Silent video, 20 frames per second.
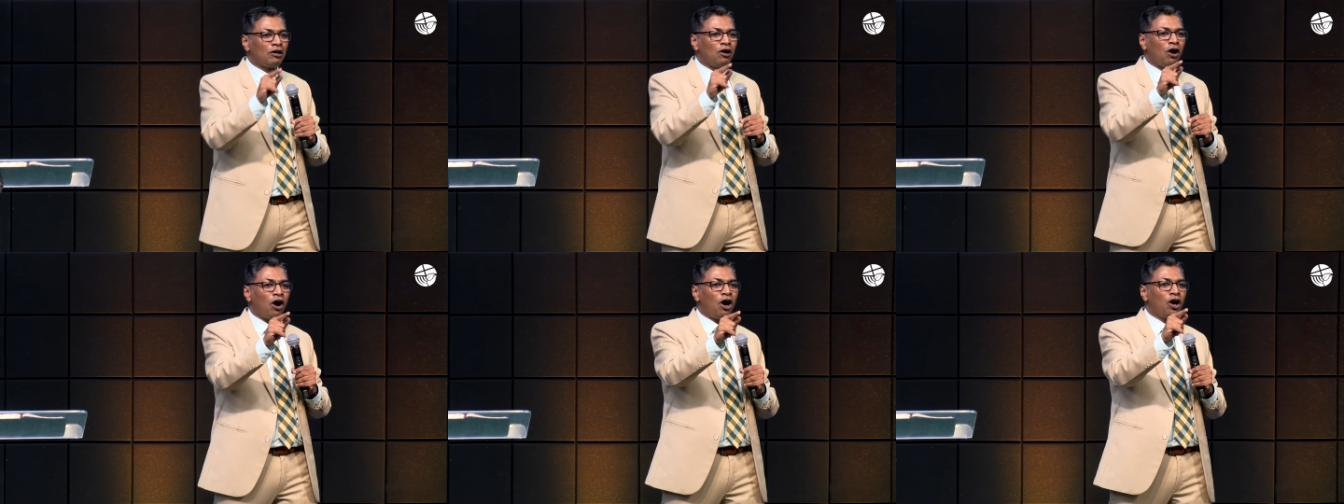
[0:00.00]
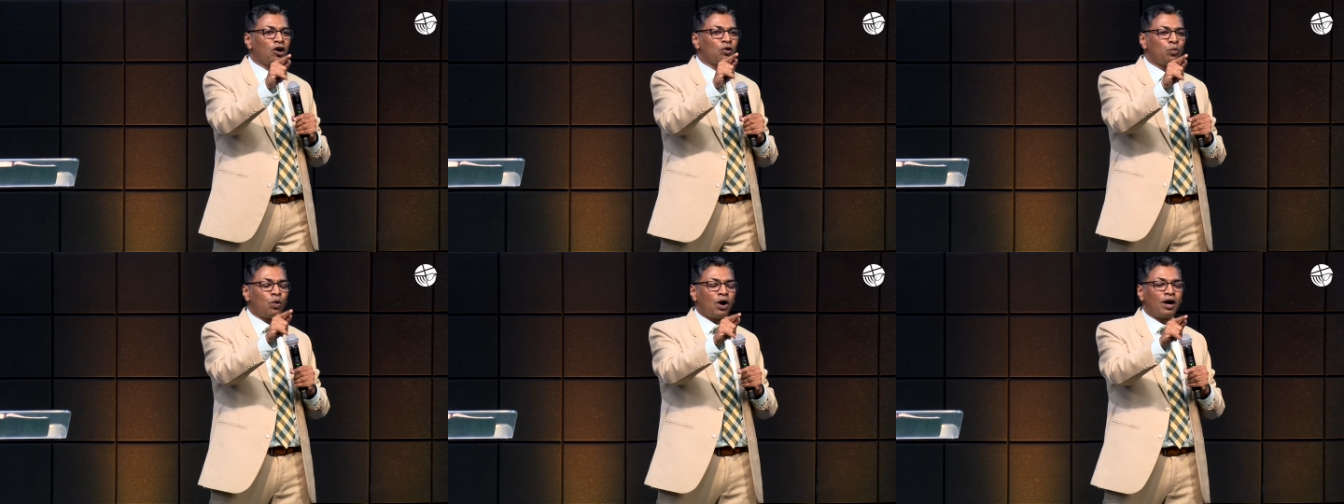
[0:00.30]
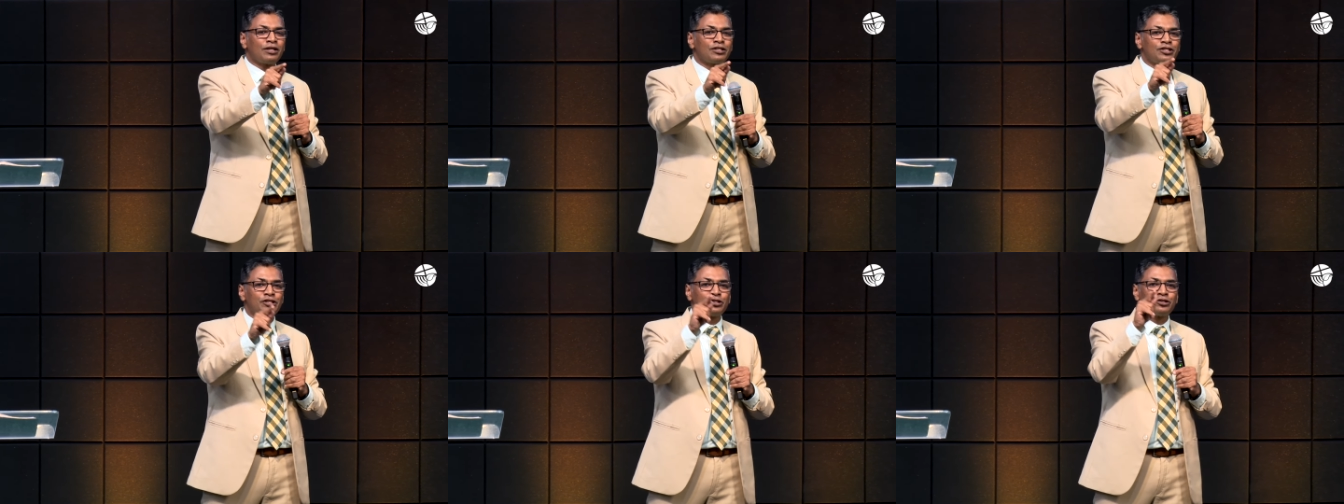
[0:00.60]
God
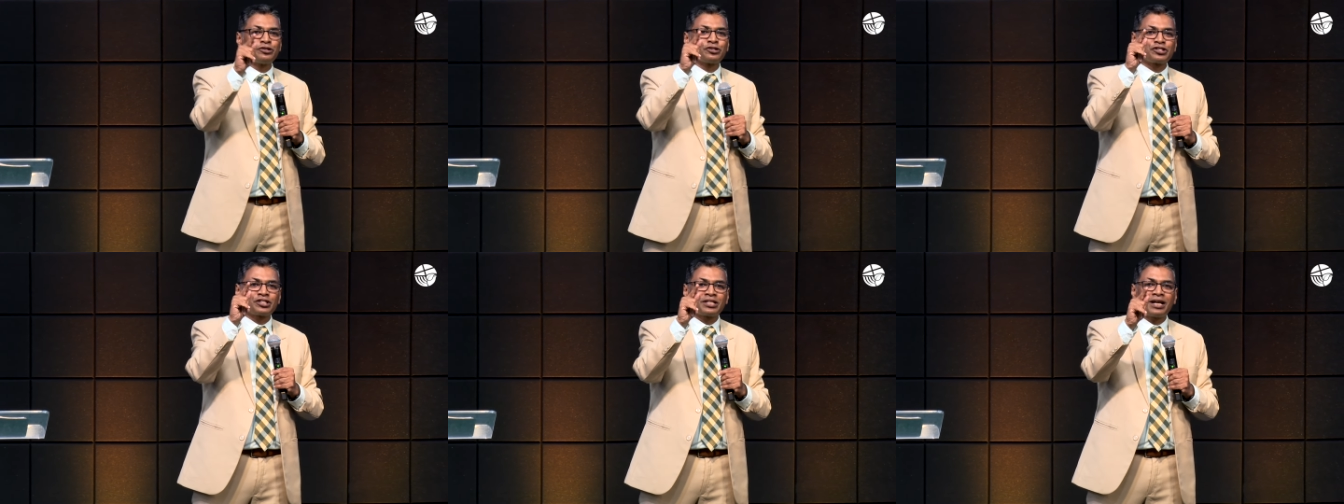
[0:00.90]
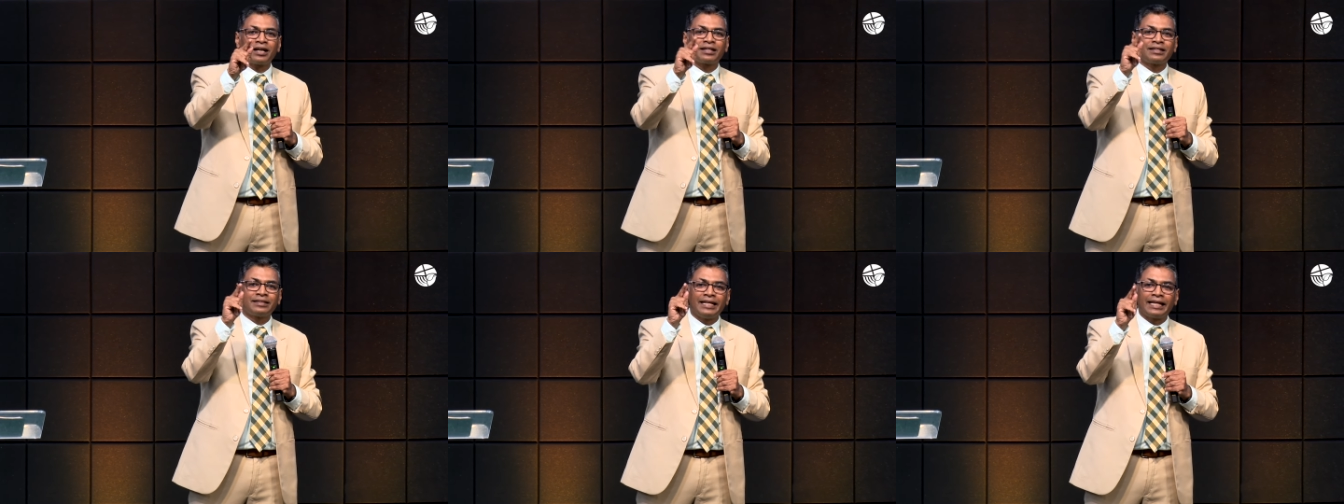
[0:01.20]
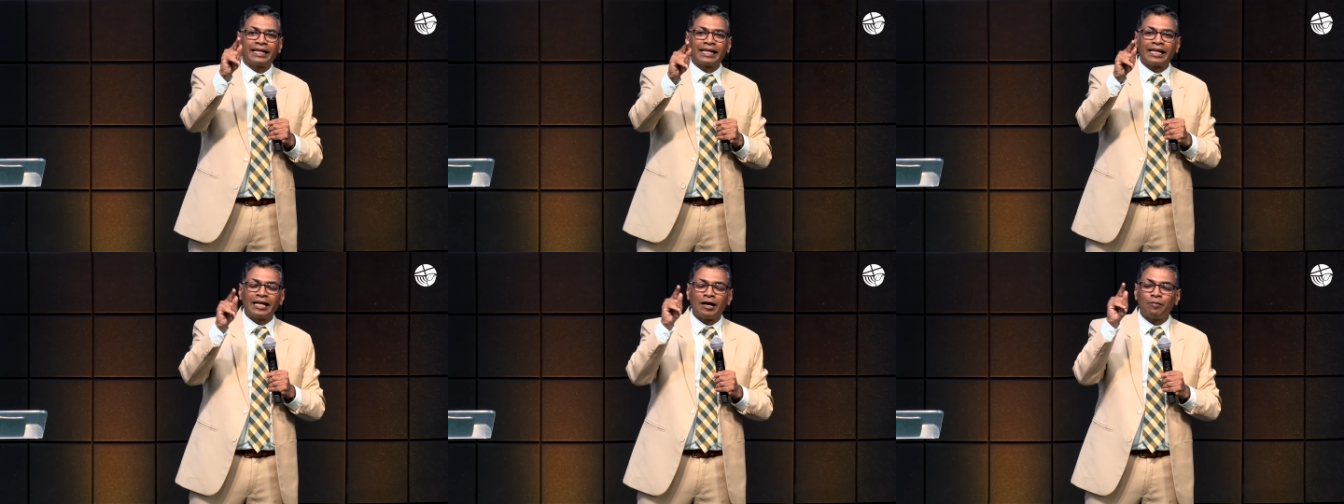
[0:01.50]
wants you to start
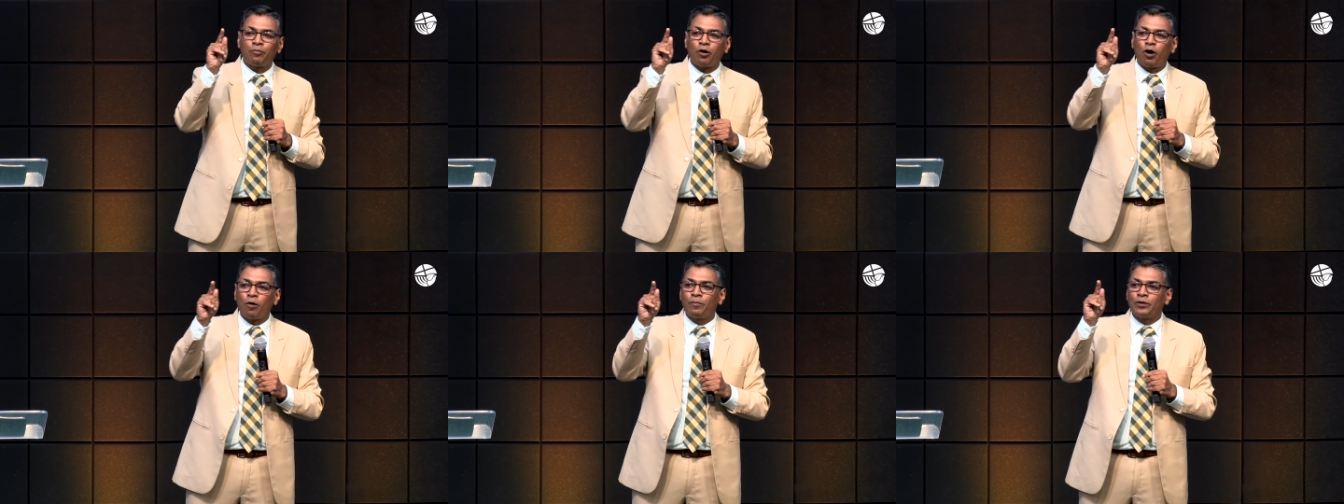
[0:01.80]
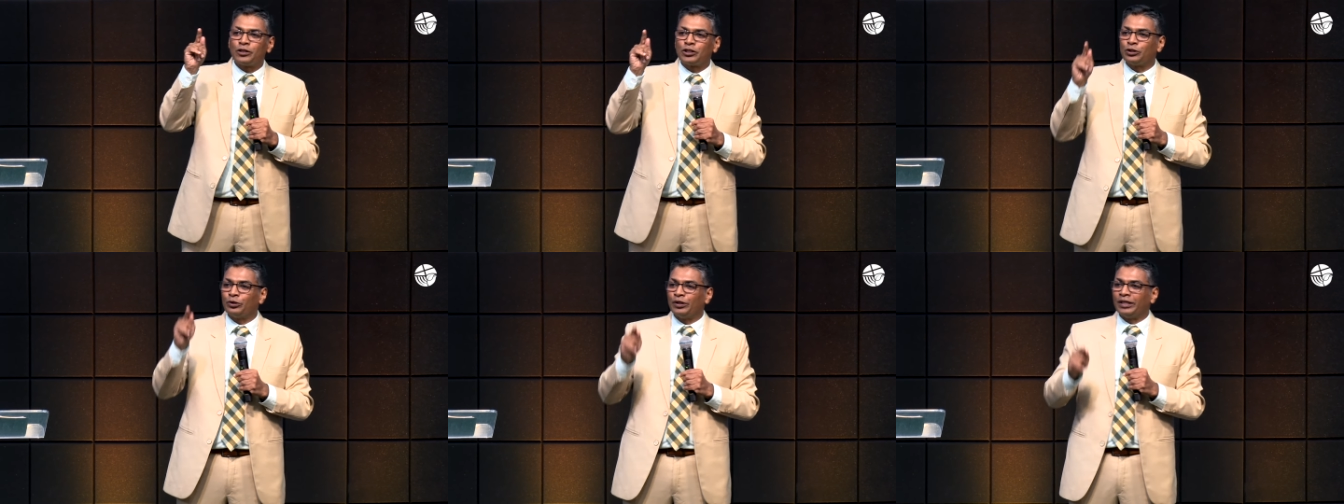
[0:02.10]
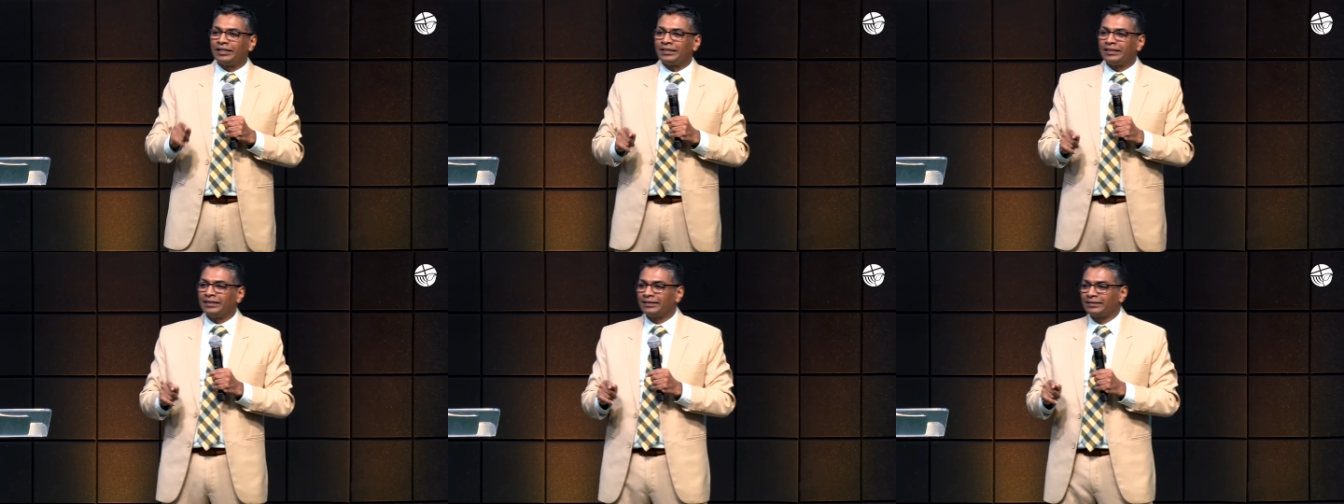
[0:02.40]
taking up
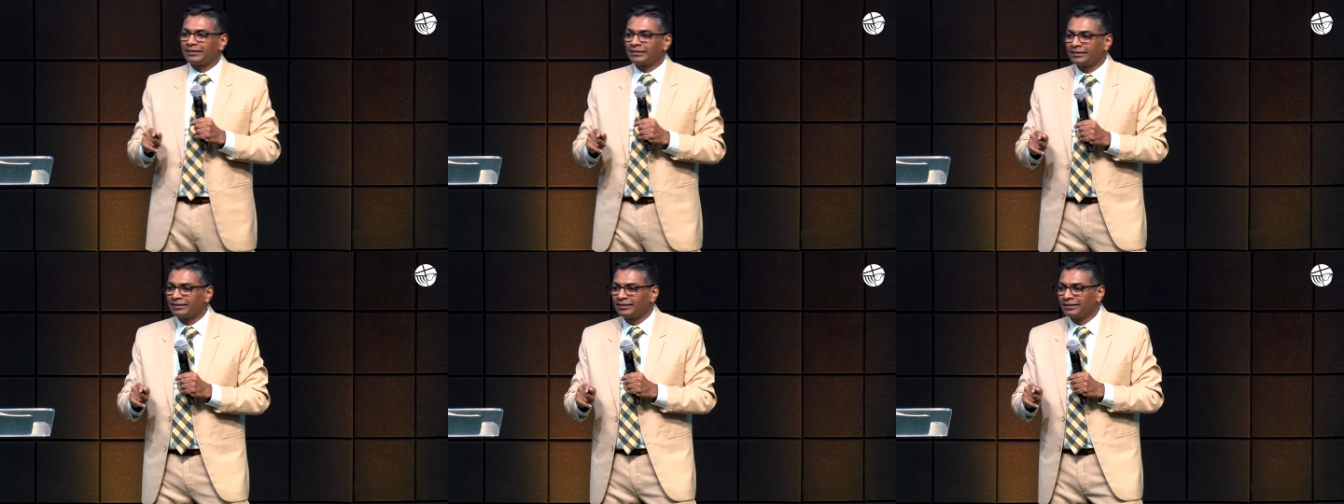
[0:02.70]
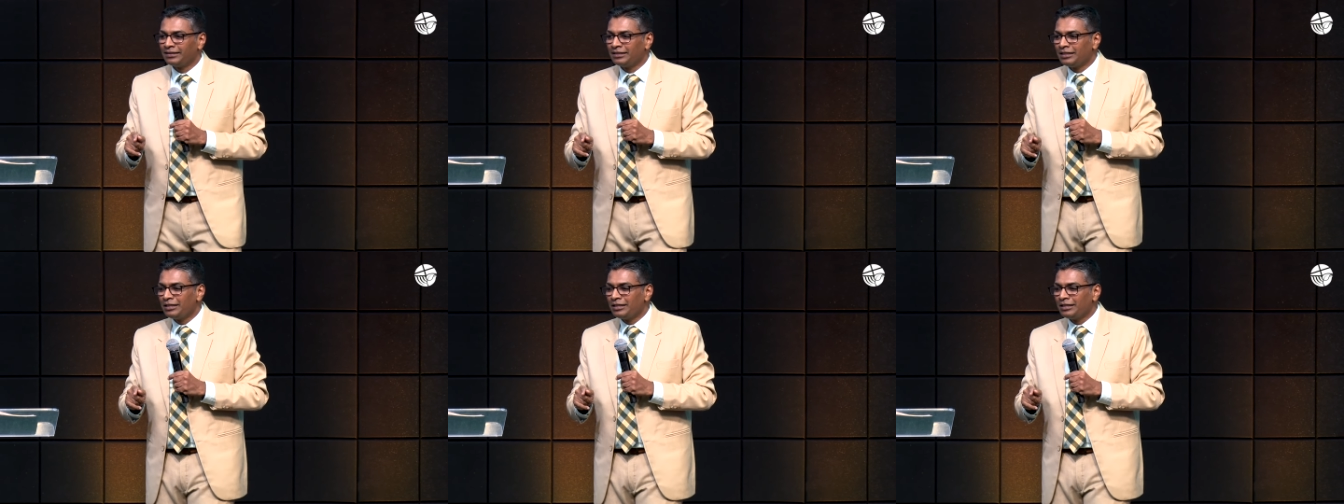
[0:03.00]
opportunities.